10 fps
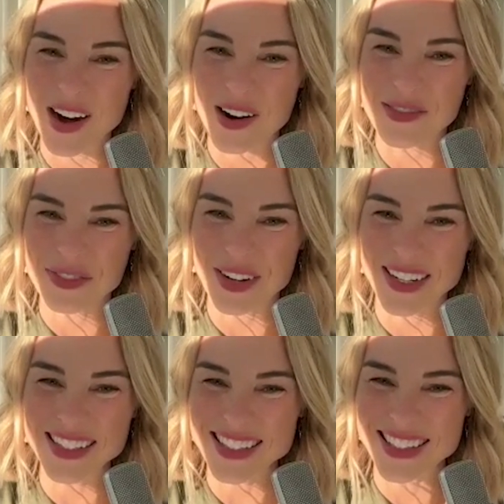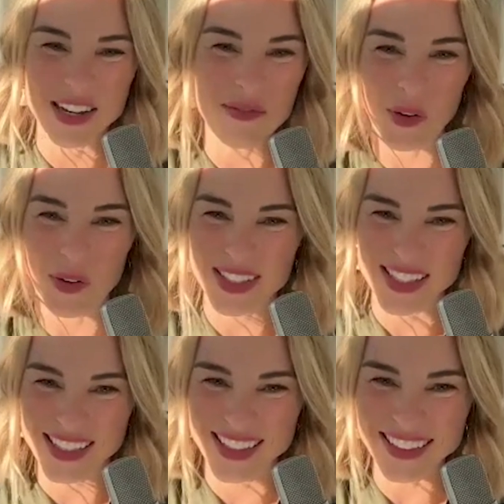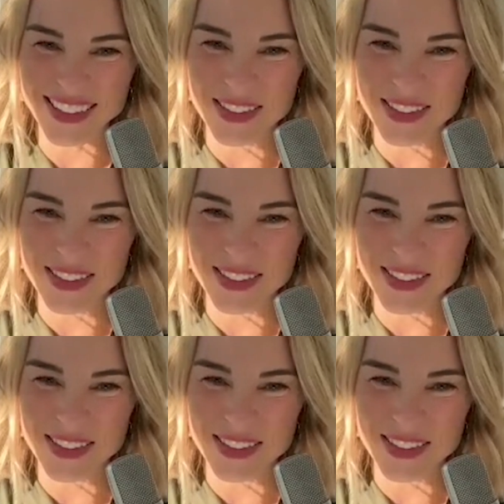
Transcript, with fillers: conference in person. Yeah.